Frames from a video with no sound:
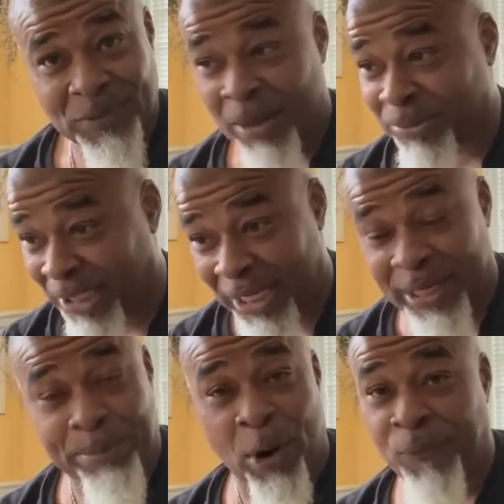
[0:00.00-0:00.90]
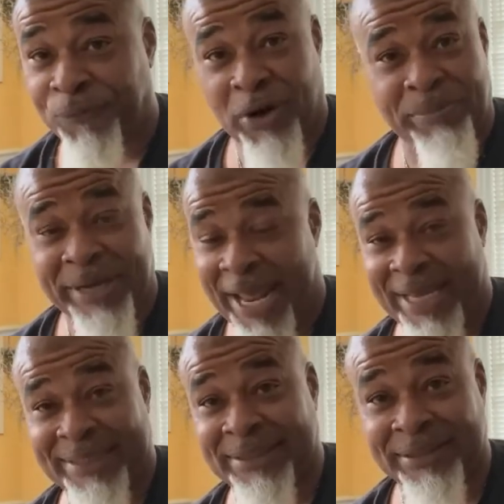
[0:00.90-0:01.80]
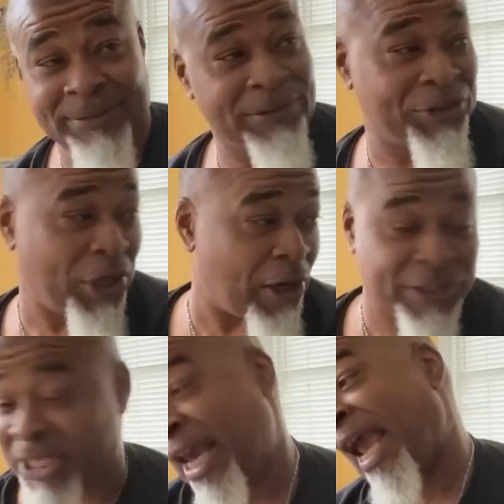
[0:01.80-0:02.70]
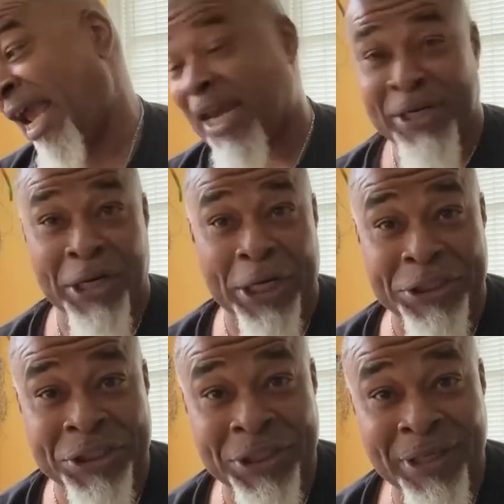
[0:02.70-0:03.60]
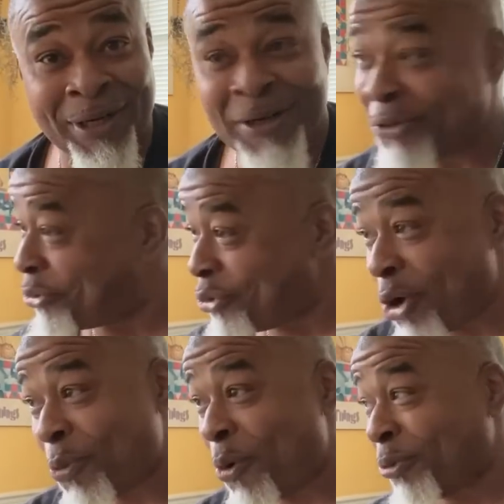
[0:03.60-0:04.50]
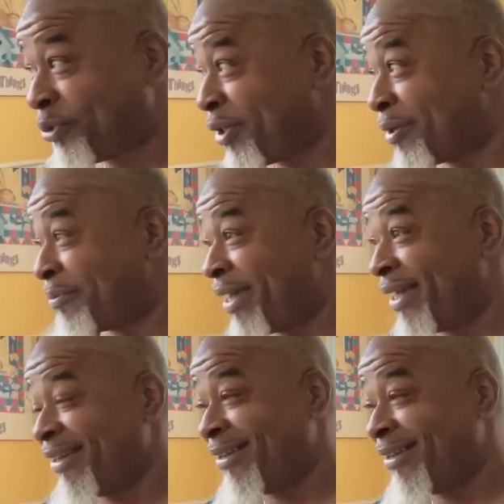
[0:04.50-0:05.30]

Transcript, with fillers: I'm telling you, both of them nasty. Starsky and Hutch. You don't want them, man.